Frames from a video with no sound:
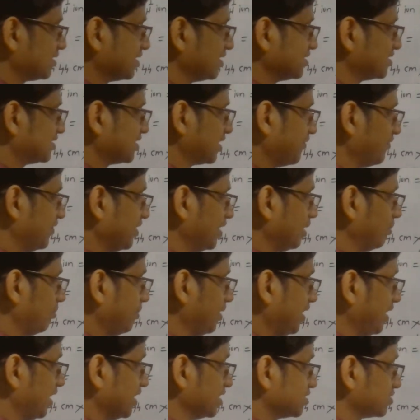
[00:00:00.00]
It is 70
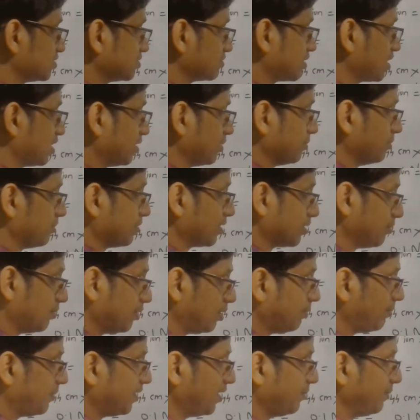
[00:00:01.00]
minutes.
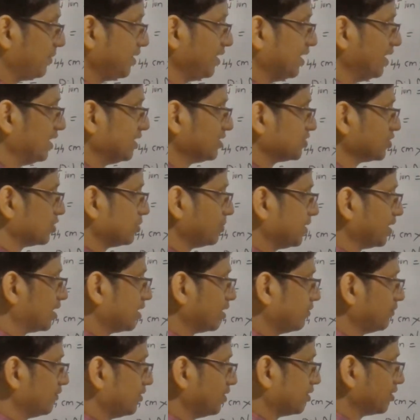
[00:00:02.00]
Remember, minutes should be
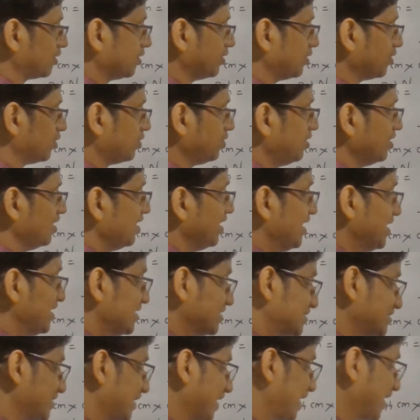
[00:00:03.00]
converted into
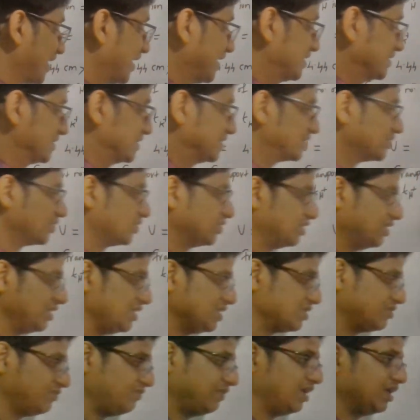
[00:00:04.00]
seconds. So
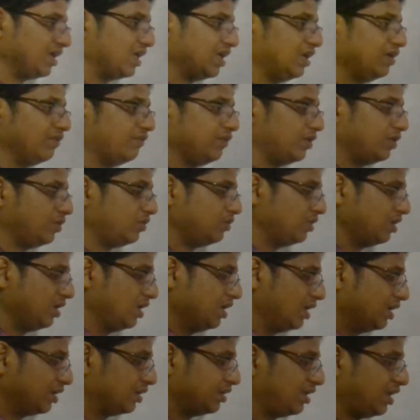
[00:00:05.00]
this will give
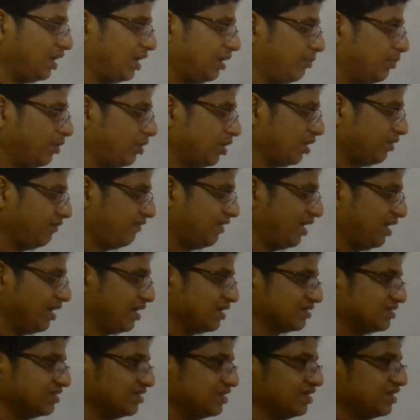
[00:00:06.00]
you the amount of
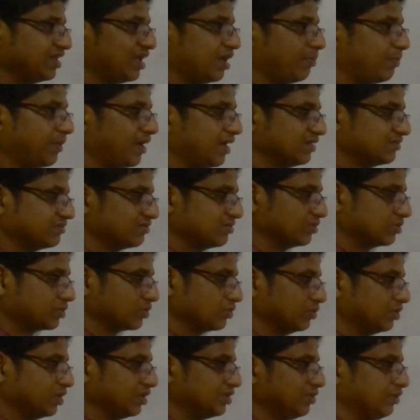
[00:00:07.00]
electricity that passed
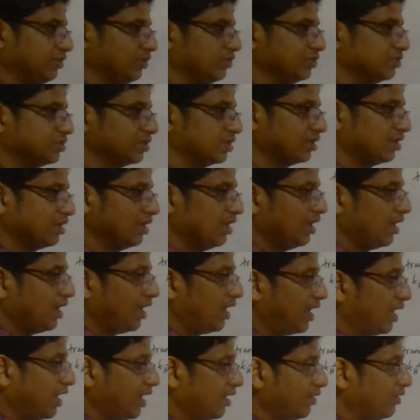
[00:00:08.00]
through the solution.
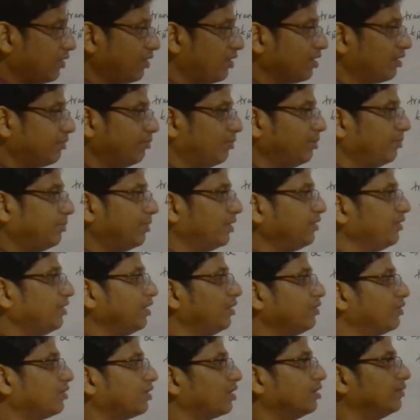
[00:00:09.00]
And now remember, you
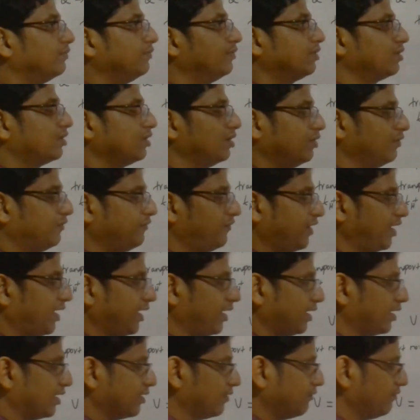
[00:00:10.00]
have to convert it into
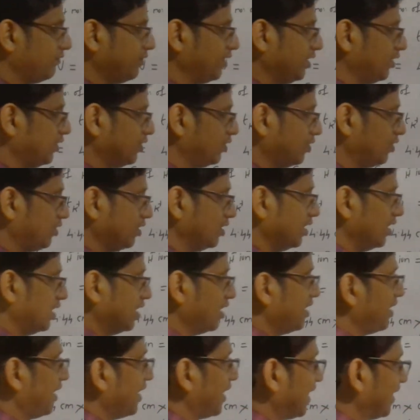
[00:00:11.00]
farad. We know
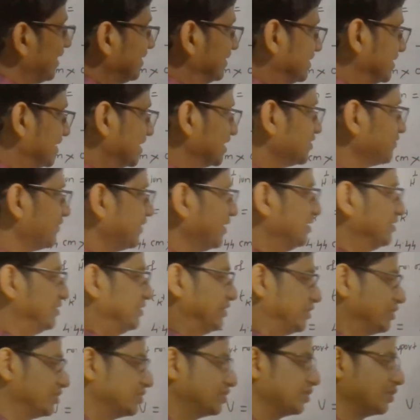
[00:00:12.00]

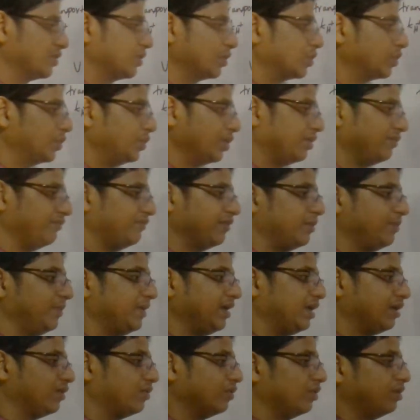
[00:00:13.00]
96500 coulomb will be
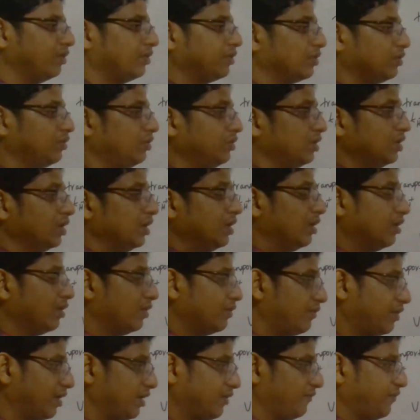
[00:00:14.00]
equal to
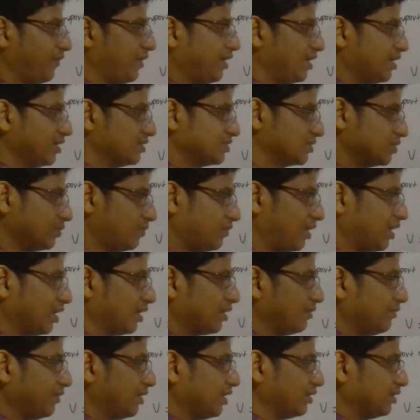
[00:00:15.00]
1 farad. So
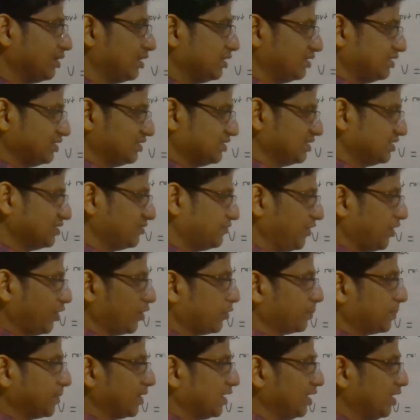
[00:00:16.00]
whatever this is we
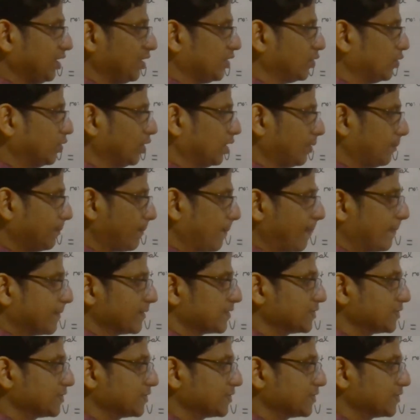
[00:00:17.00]
obtain in coulomb.